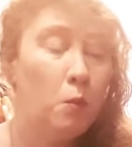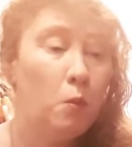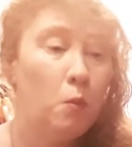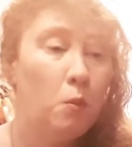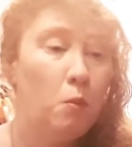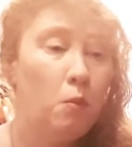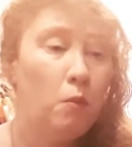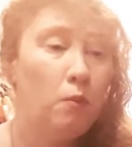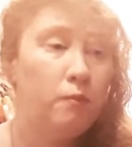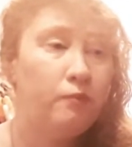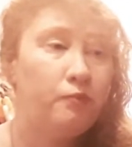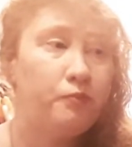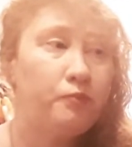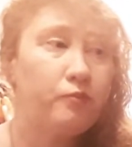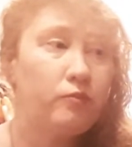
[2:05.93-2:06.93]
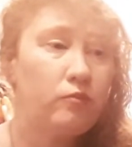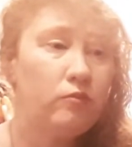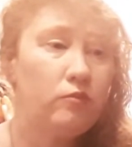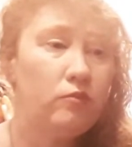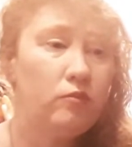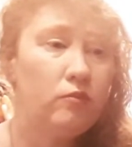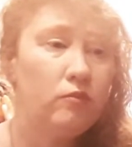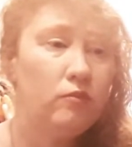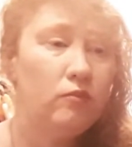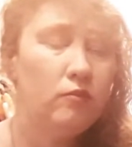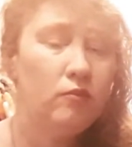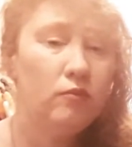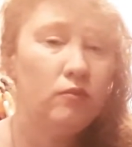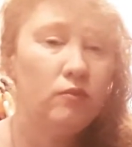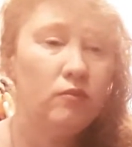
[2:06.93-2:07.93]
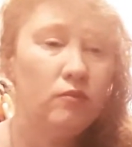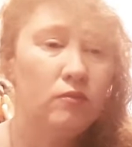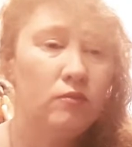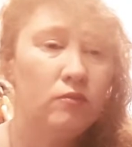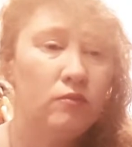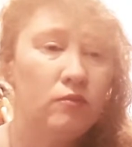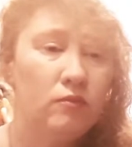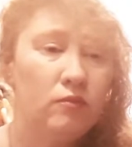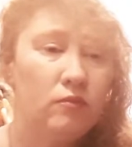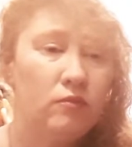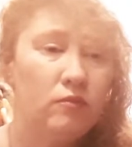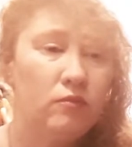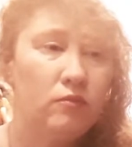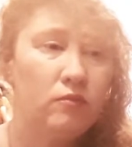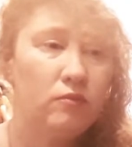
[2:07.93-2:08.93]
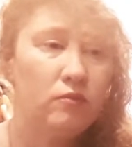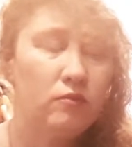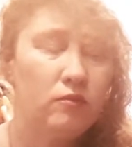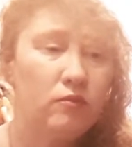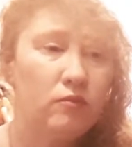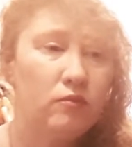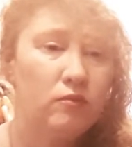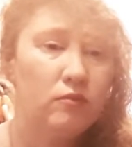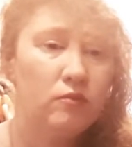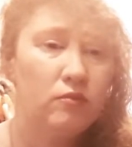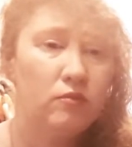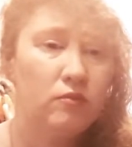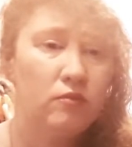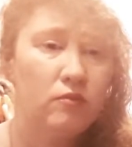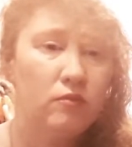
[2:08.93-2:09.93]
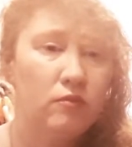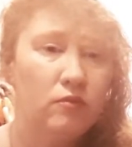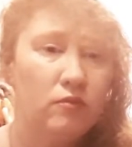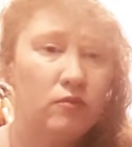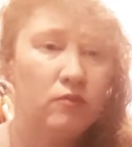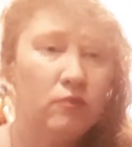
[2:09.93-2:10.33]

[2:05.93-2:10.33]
The person shown says nothing.